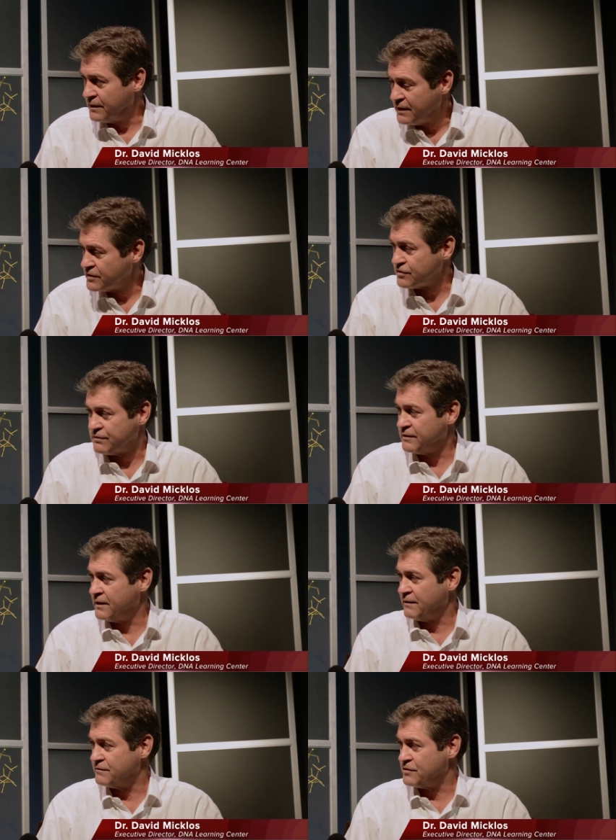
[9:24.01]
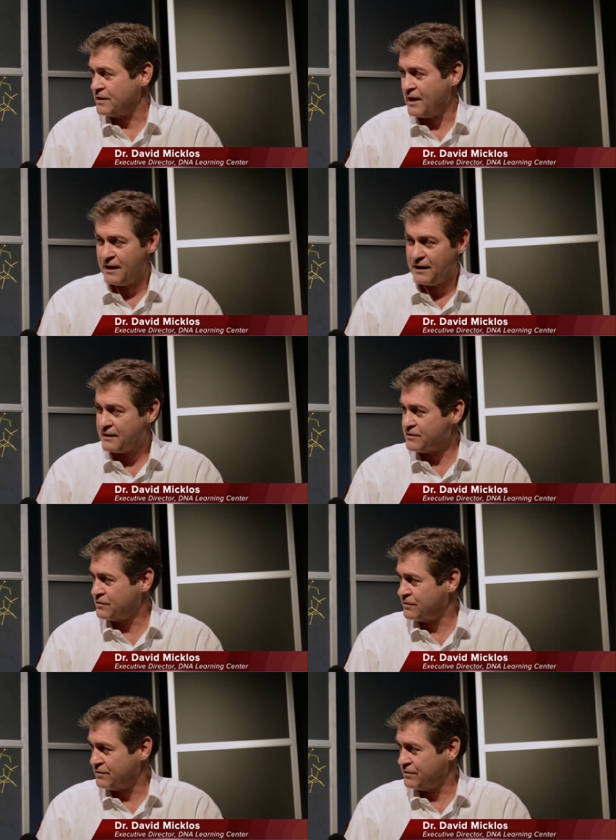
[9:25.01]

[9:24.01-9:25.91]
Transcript: the history of genetics